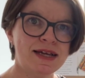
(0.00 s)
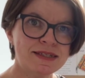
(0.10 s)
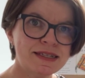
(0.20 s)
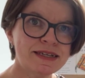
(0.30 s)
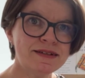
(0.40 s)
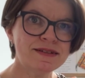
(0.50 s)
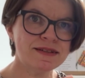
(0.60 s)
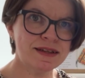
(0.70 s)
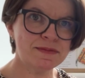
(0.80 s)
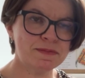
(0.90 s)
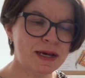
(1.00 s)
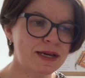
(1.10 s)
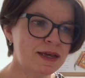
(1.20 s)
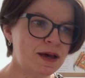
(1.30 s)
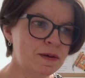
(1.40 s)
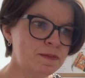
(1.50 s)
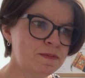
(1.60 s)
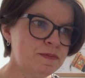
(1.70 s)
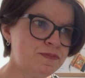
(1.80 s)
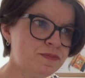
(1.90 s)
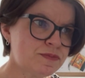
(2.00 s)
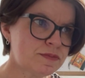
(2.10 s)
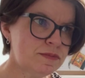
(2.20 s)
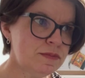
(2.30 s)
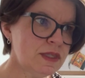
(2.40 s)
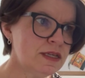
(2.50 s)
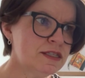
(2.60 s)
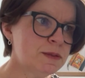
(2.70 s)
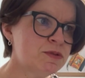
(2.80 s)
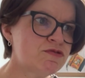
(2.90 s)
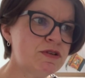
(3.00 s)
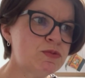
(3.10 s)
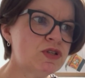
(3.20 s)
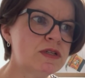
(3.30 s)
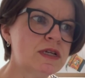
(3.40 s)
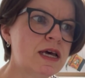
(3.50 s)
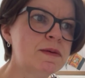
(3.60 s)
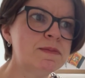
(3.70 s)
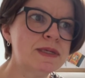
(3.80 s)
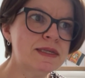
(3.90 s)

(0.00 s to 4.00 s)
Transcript: until my subscription